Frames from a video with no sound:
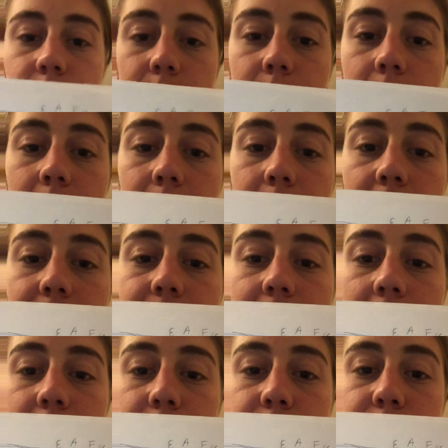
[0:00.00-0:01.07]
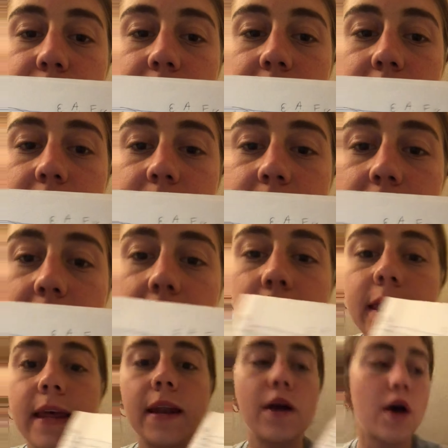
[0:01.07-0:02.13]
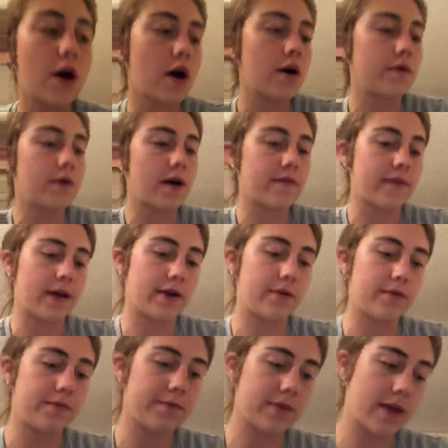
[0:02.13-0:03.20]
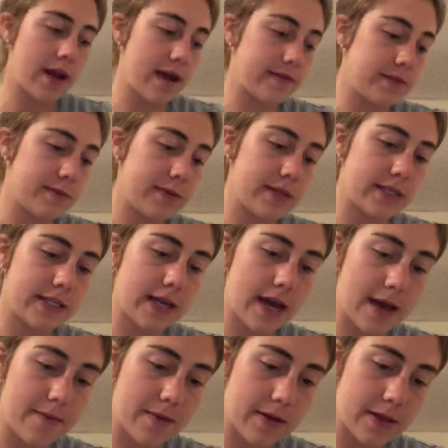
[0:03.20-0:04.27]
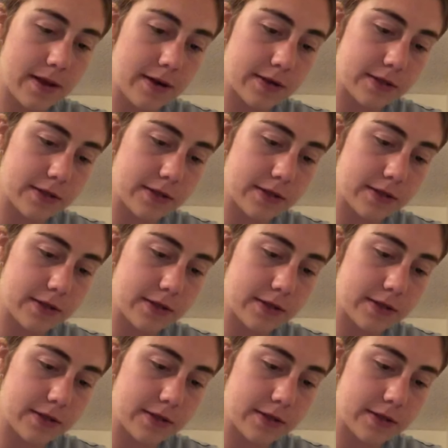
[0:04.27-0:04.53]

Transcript: what my final tree looks like. And then, oh, not final, then I have to put the time on there.